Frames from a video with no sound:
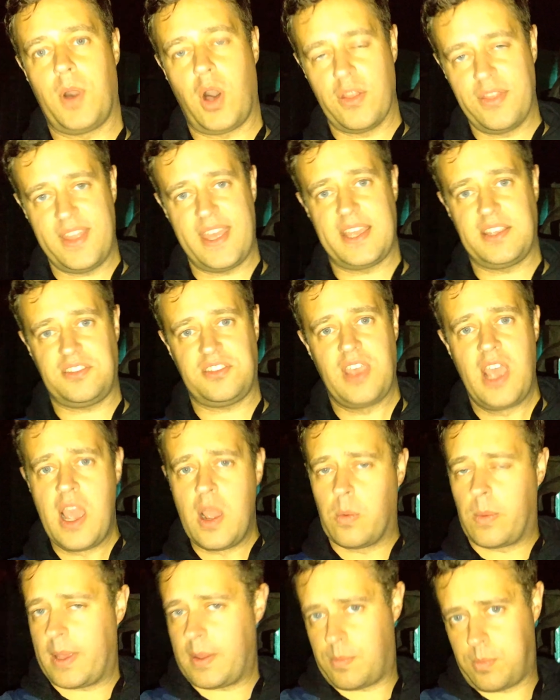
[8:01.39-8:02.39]
But on this,
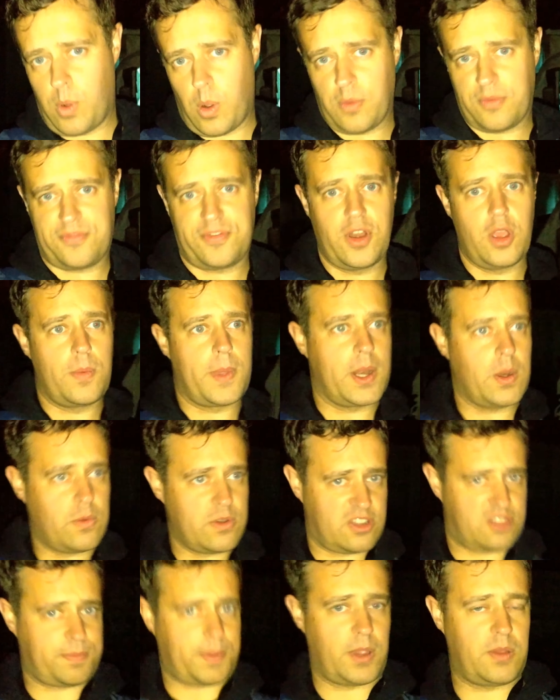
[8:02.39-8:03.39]
we'd walked through, we'd
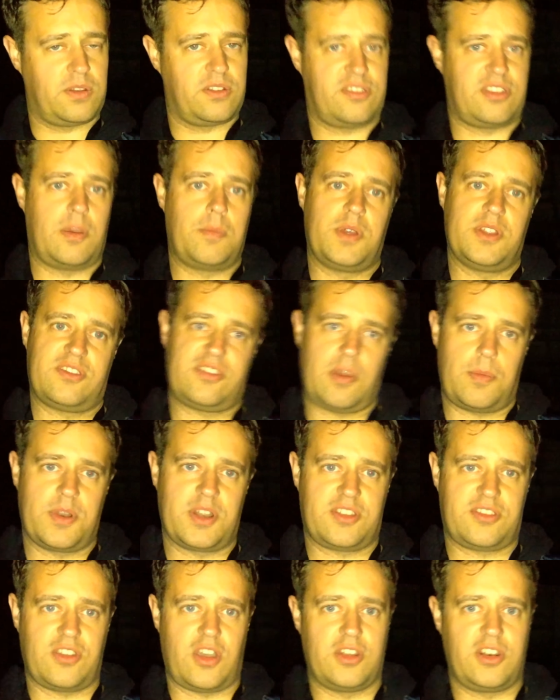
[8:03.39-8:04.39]
already spoken to someone
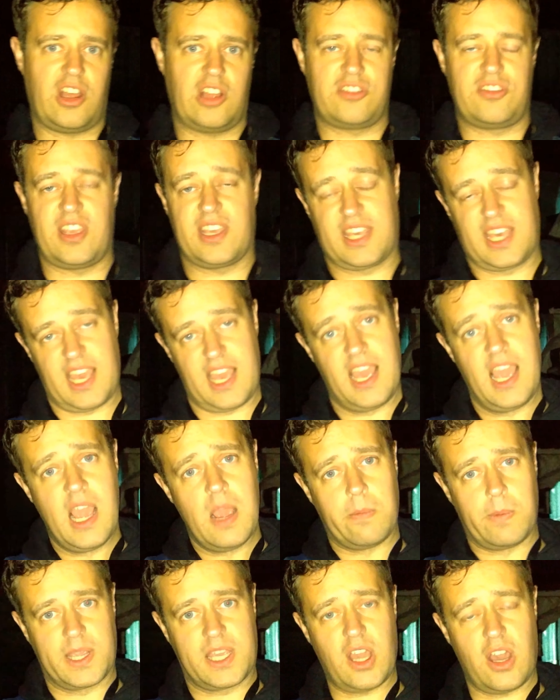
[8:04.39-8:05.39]
had signed our ticket,
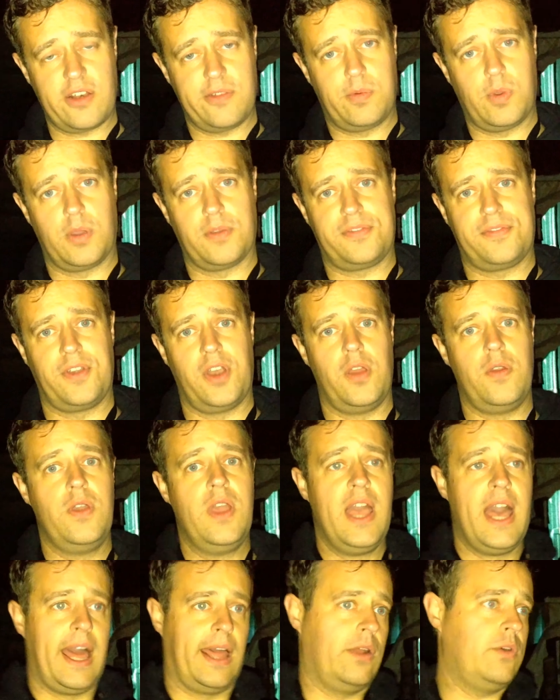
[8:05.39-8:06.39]
we kind of walked through,
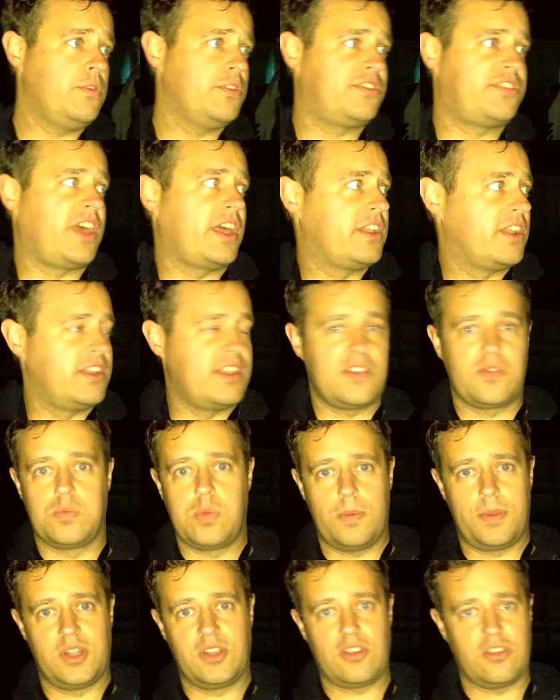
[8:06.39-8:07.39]
and all of a sudden this
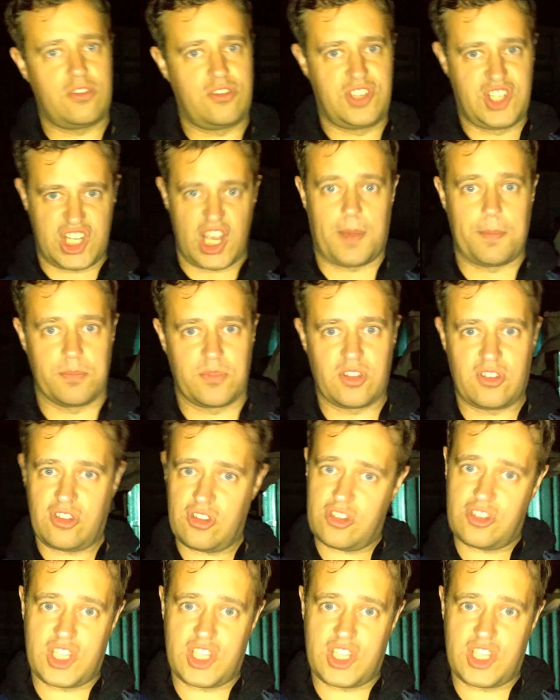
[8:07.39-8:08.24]
woman just jumped